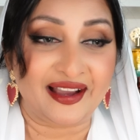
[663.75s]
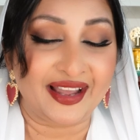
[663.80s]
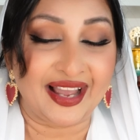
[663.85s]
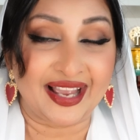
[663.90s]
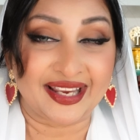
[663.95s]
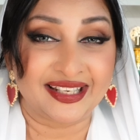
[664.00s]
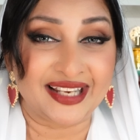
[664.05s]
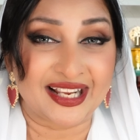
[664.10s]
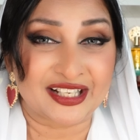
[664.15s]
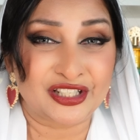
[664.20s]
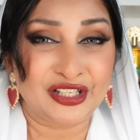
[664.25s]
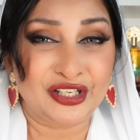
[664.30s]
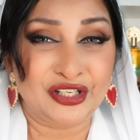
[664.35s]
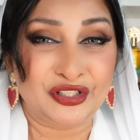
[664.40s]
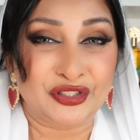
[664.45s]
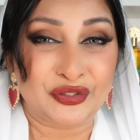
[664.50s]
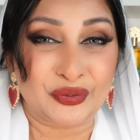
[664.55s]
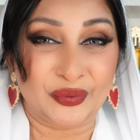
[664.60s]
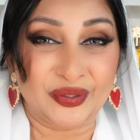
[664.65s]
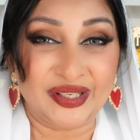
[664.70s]
I can actually
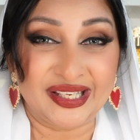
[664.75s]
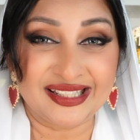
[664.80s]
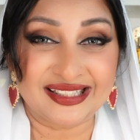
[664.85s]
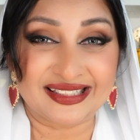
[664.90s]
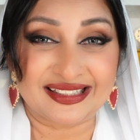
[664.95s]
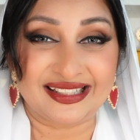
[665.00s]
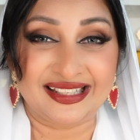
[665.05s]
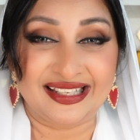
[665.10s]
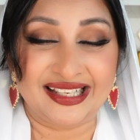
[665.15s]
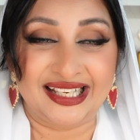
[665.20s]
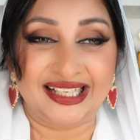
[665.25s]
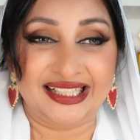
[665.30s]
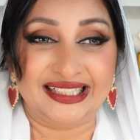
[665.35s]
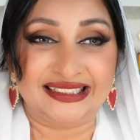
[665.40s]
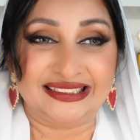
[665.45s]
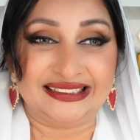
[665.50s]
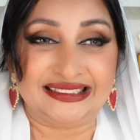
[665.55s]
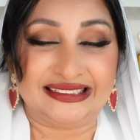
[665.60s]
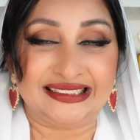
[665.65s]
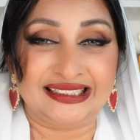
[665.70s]
enjoy it,
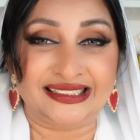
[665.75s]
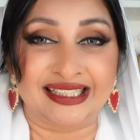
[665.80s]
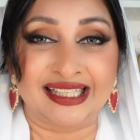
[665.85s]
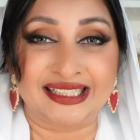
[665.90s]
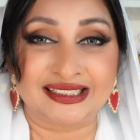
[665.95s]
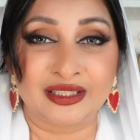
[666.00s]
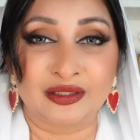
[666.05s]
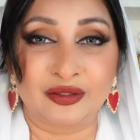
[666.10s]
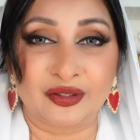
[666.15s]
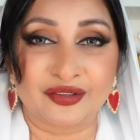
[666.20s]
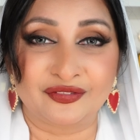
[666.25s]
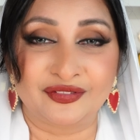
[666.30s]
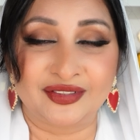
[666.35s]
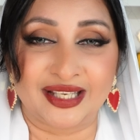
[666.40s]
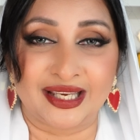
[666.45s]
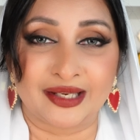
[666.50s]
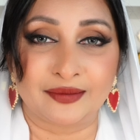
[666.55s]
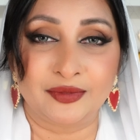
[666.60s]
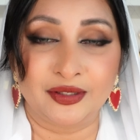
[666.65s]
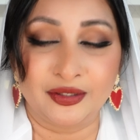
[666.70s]
it takes a lot of
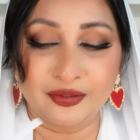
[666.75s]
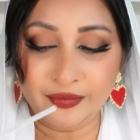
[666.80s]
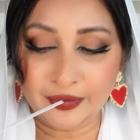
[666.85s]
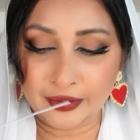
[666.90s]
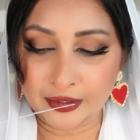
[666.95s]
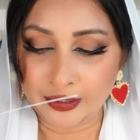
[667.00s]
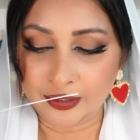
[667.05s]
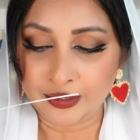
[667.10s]
time, you know.